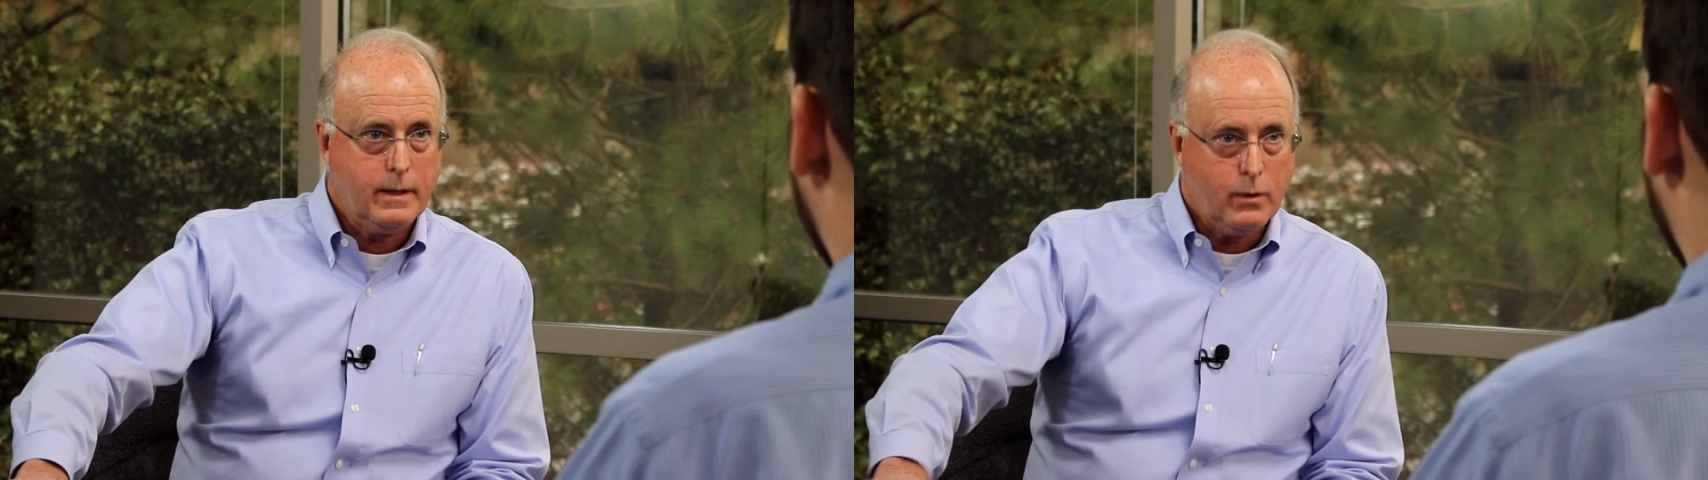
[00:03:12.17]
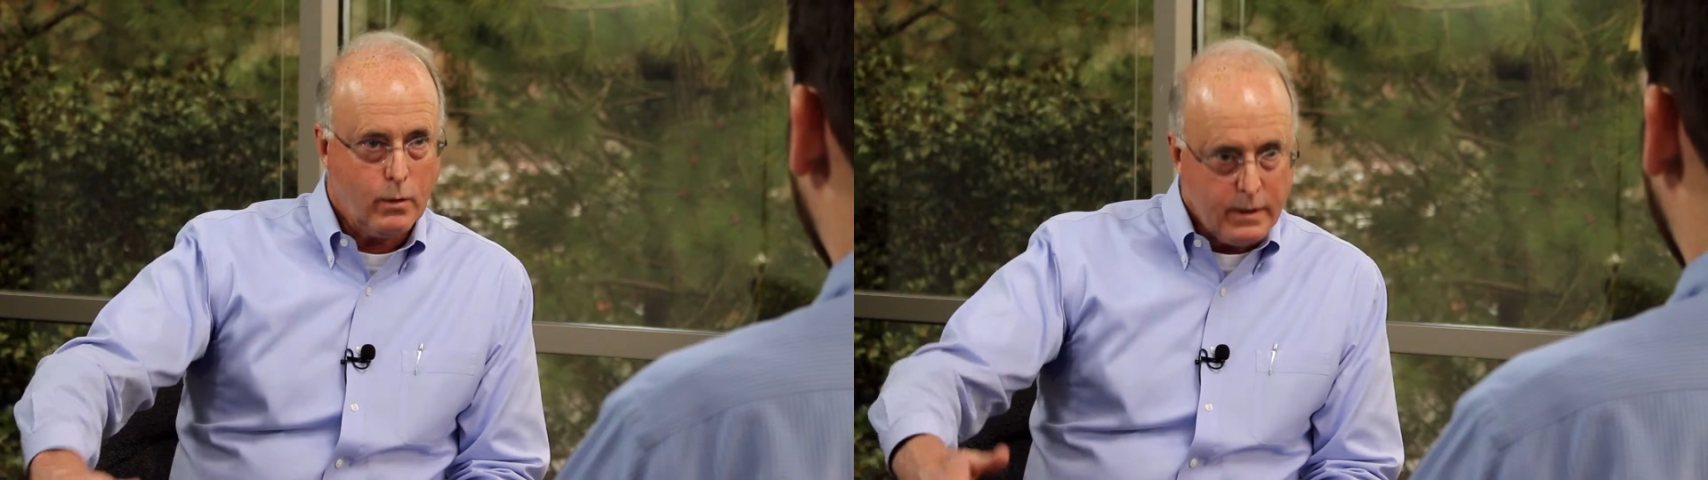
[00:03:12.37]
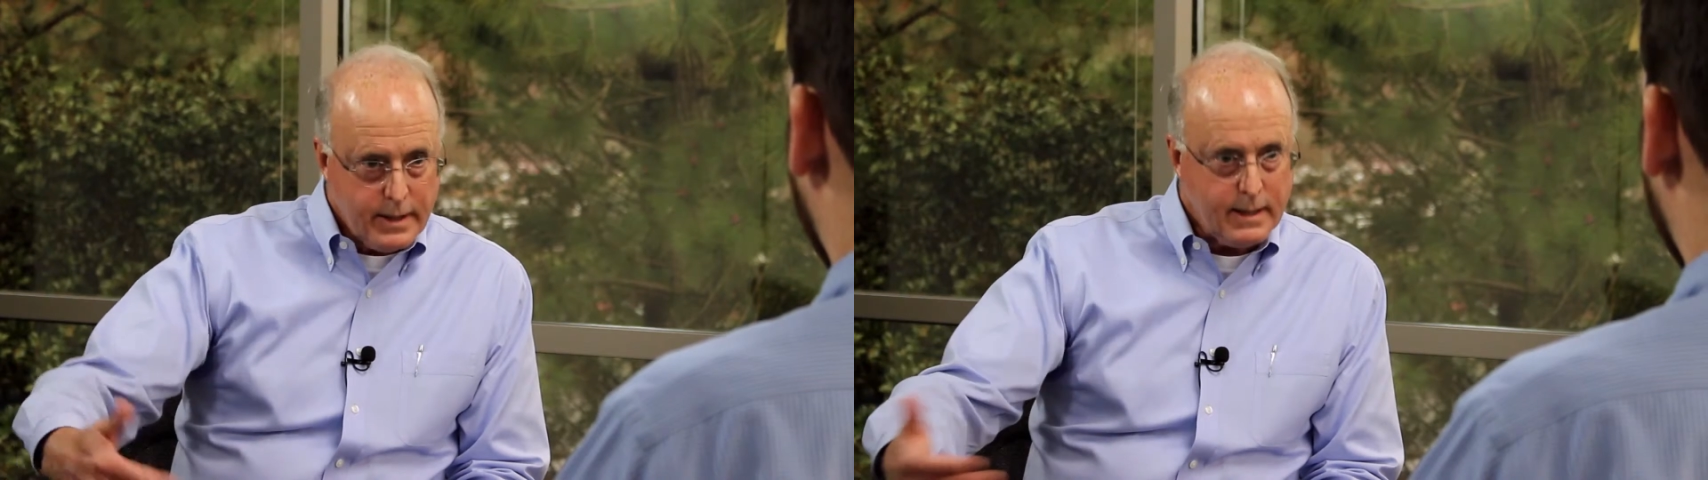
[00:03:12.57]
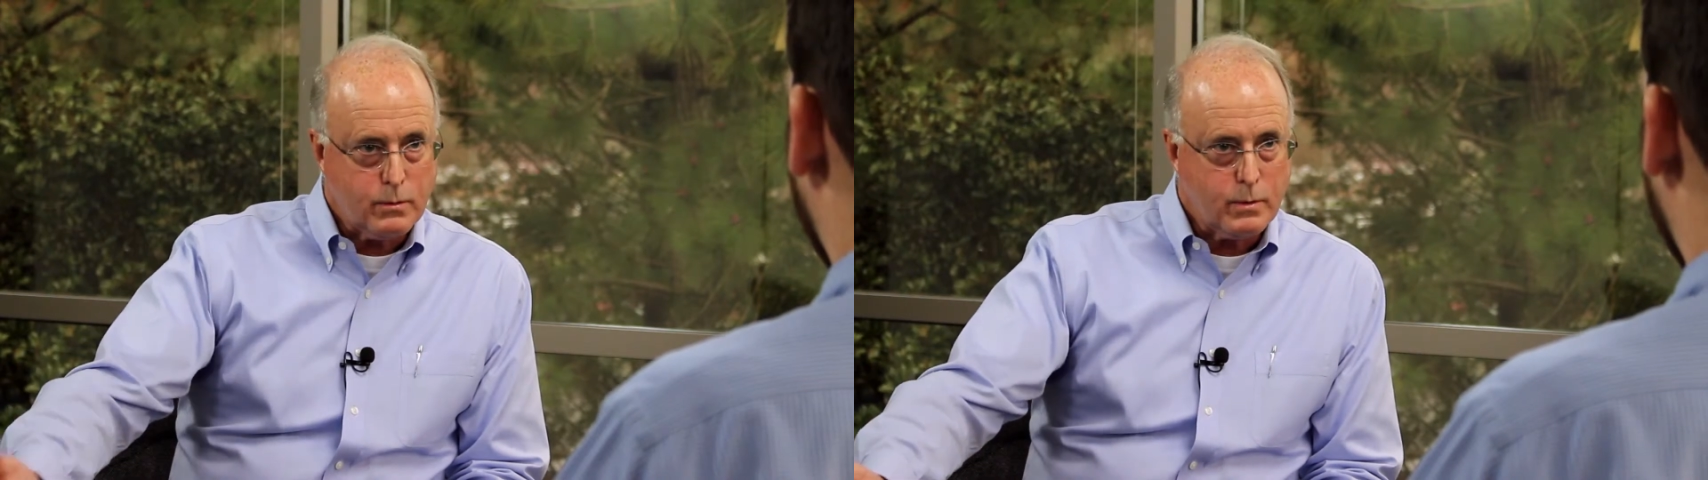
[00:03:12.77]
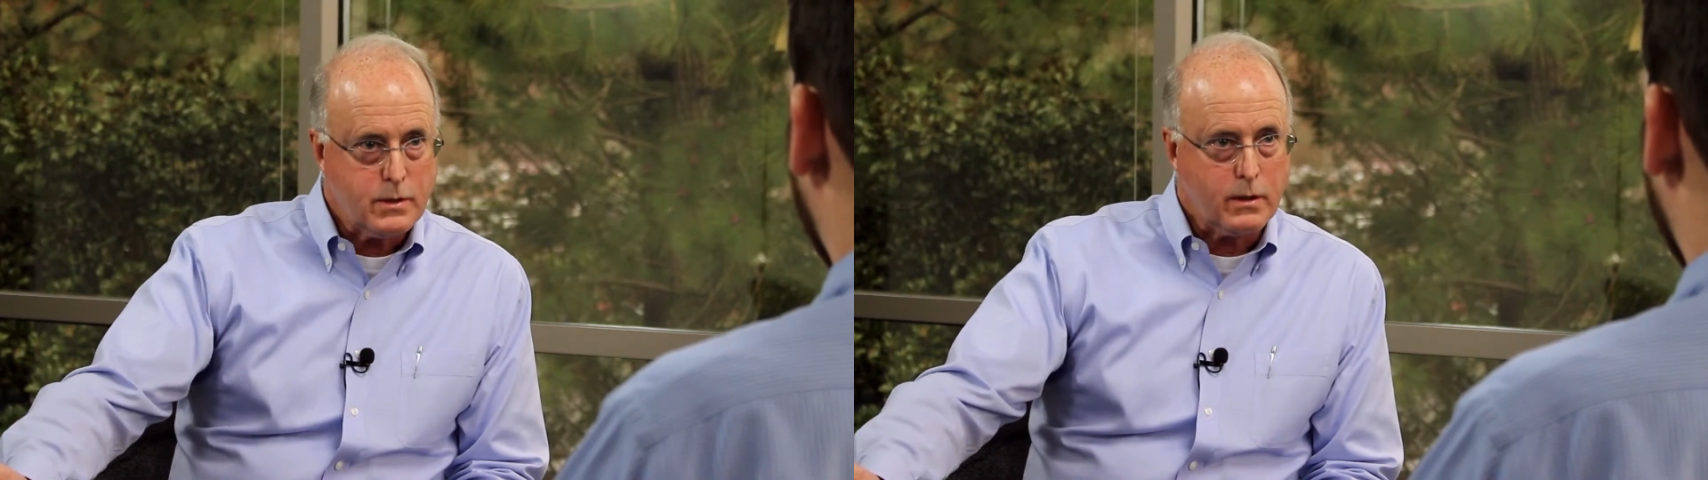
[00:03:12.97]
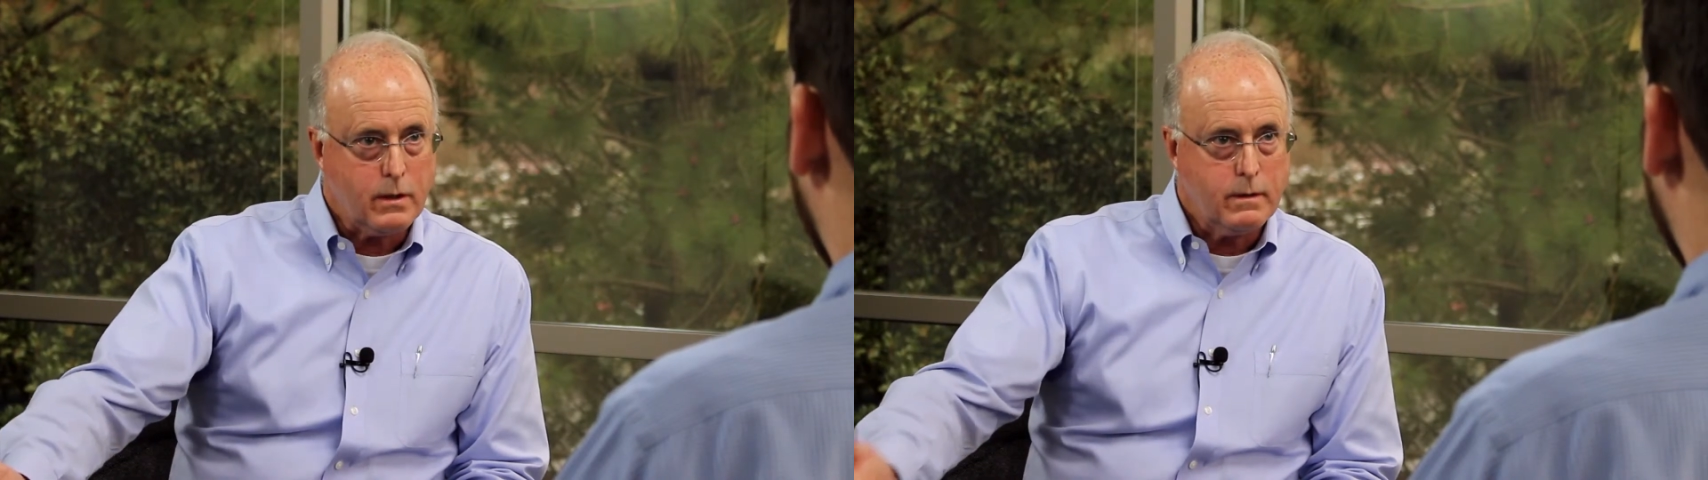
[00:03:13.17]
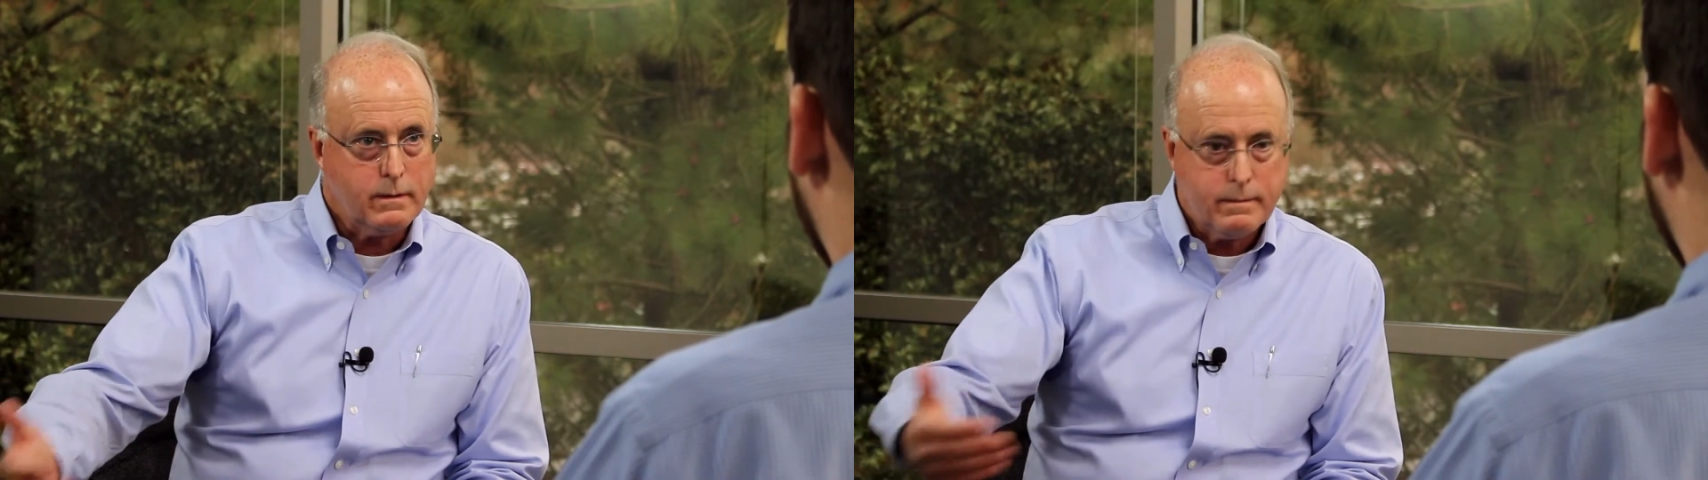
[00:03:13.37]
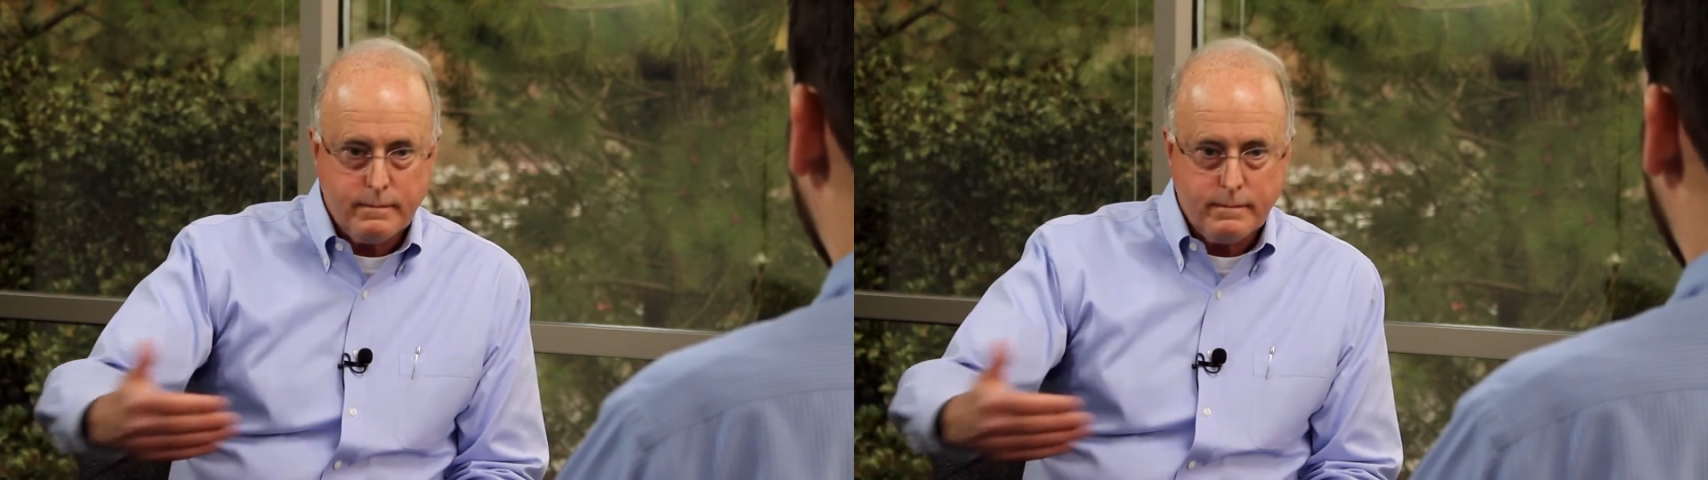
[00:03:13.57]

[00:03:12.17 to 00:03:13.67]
in order to get the return